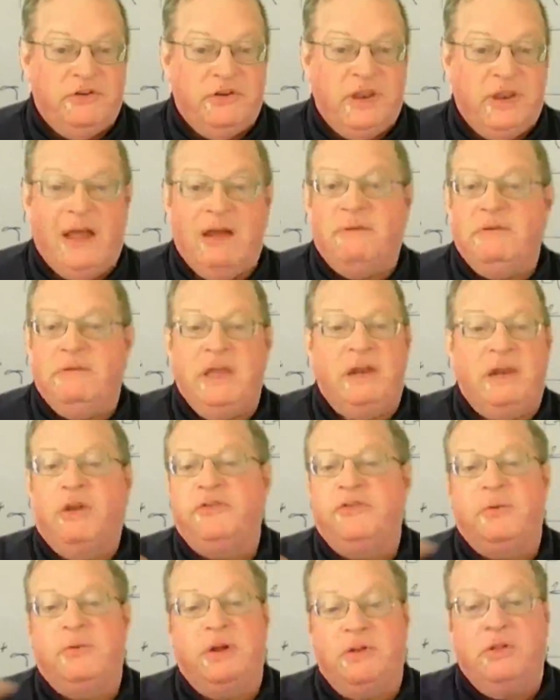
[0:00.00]
Now, it
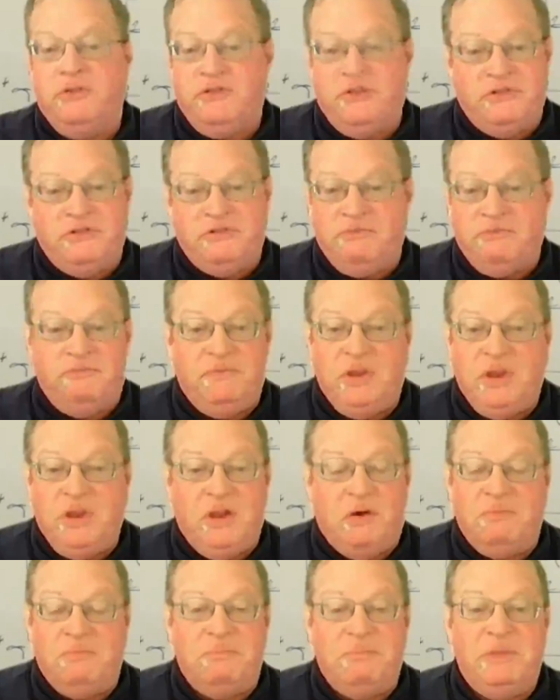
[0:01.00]
also includes just
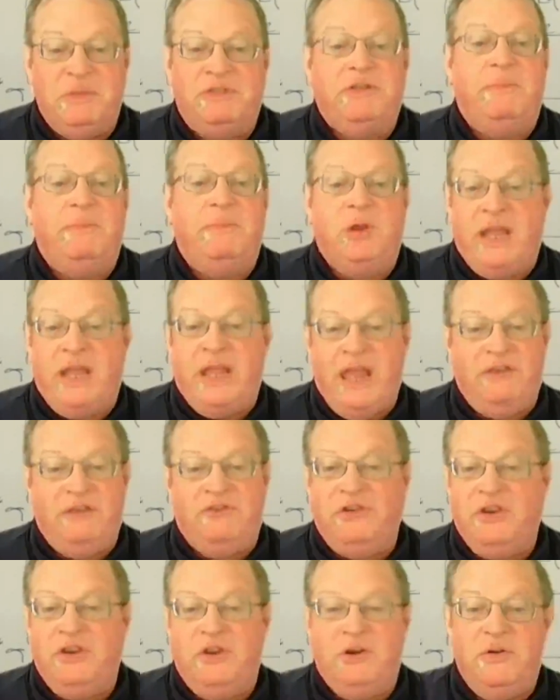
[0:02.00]

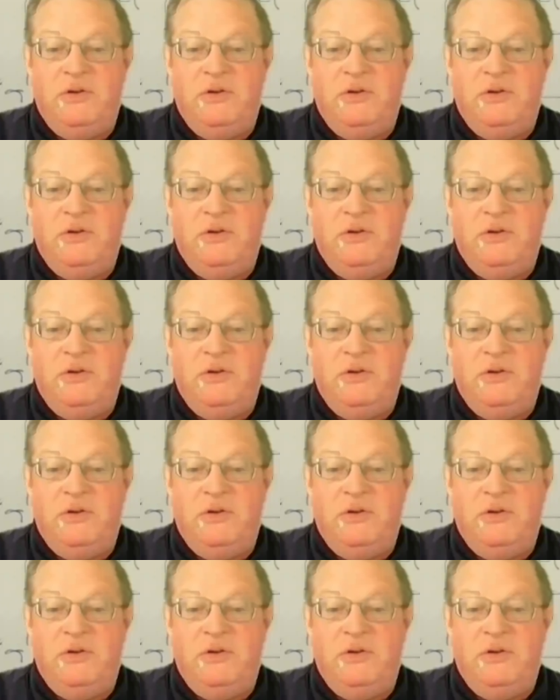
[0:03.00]
miscommunication.